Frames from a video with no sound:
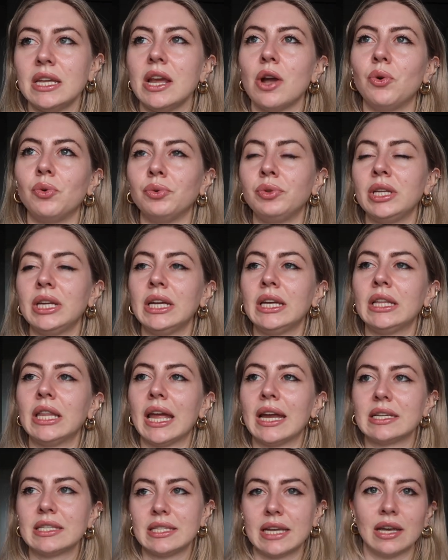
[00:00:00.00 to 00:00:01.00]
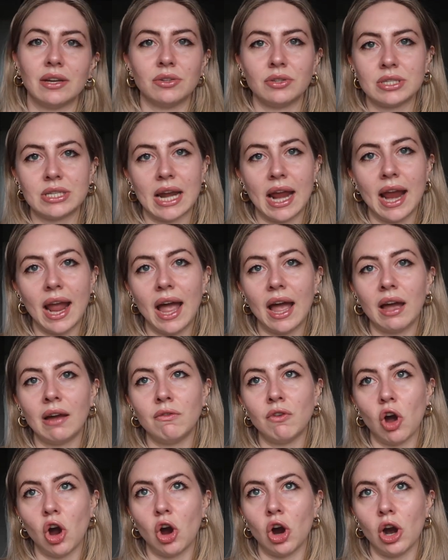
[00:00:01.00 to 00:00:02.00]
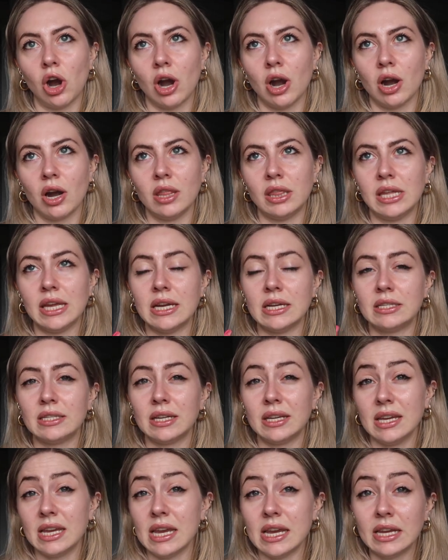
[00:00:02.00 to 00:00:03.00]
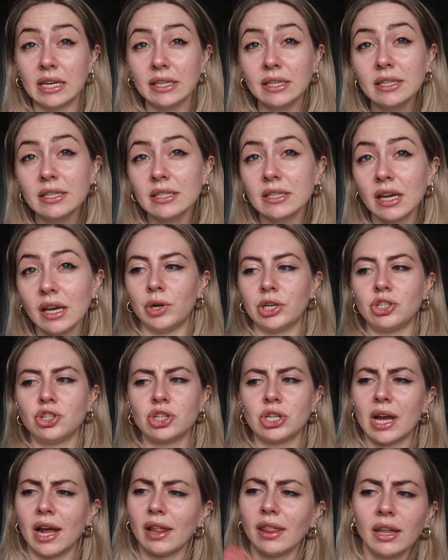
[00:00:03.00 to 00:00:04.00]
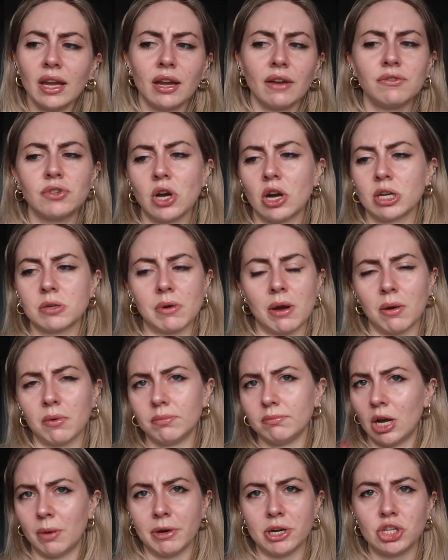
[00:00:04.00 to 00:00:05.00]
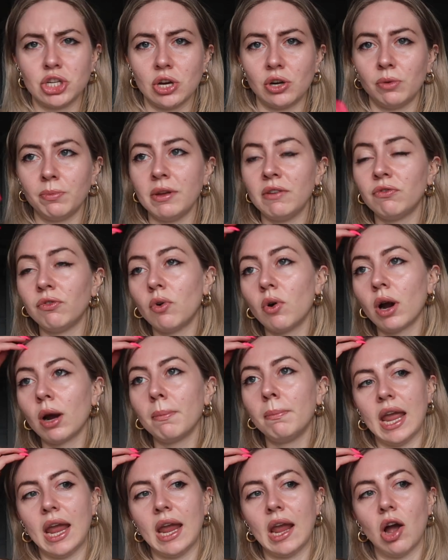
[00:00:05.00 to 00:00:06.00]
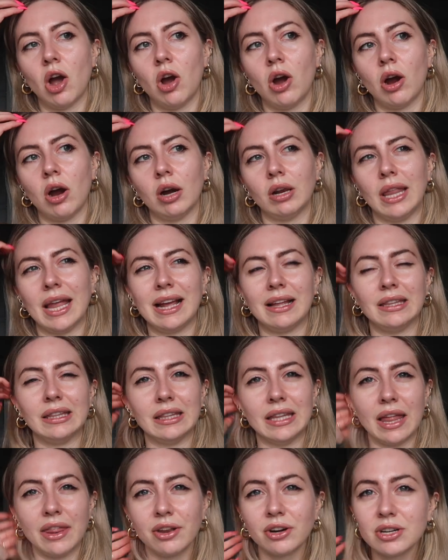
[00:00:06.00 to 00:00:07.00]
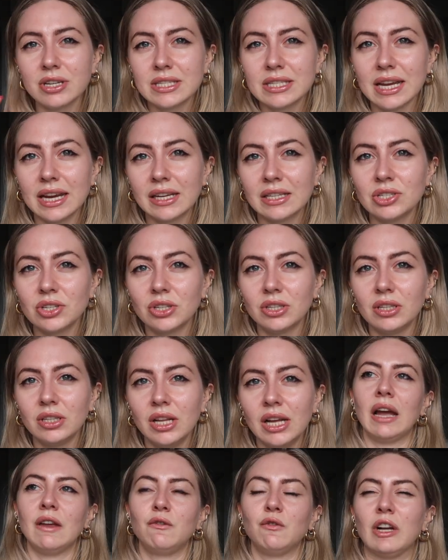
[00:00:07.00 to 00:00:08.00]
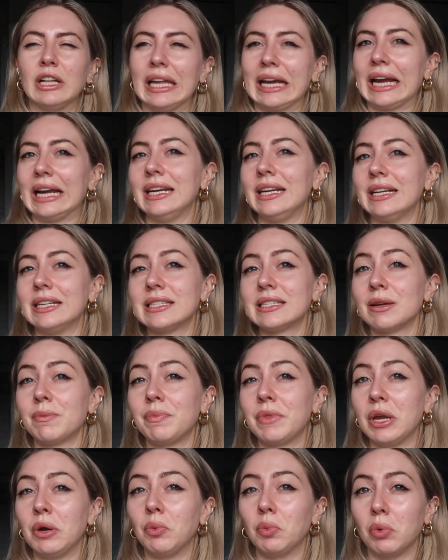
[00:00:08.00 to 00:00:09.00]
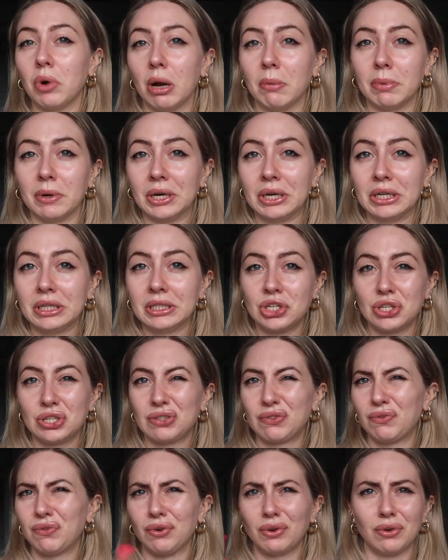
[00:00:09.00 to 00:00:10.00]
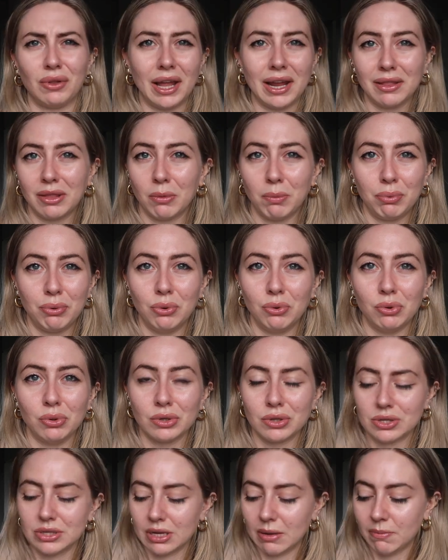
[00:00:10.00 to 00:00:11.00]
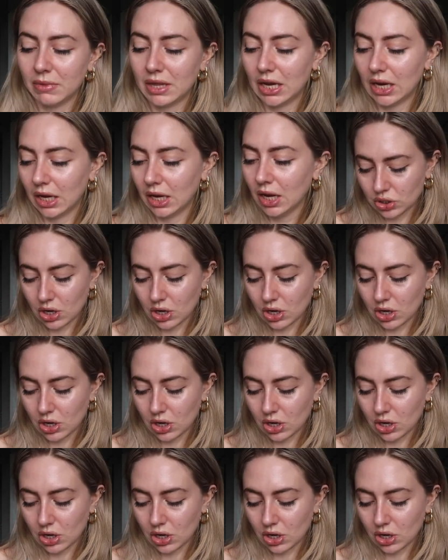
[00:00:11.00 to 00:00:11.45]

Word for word: The only like sandals that I have are the Tkees, which I think I've talked about on my channel before. They are like a leather sandal. I felt like I needed something rubber just for like the pool or something.